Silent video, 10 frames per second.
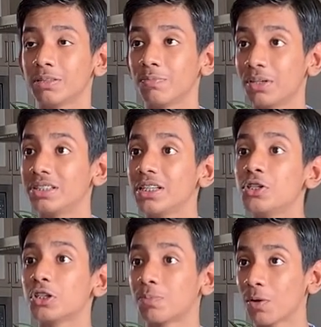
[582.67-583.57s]

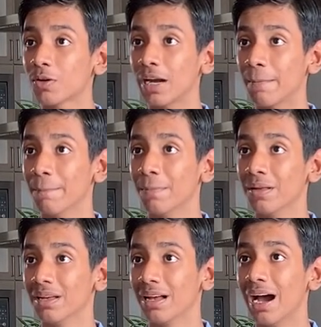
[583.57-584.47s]
prestigious program.
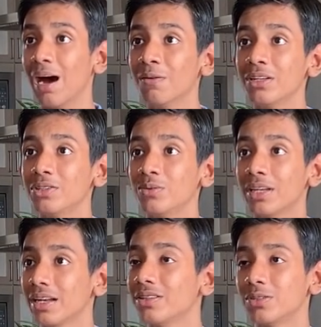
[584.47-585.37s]
How did you
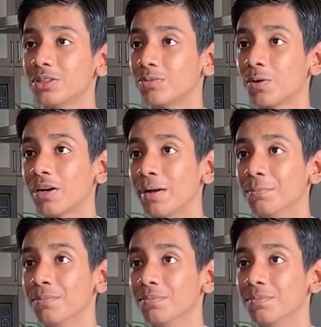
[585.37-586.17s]
get into this program?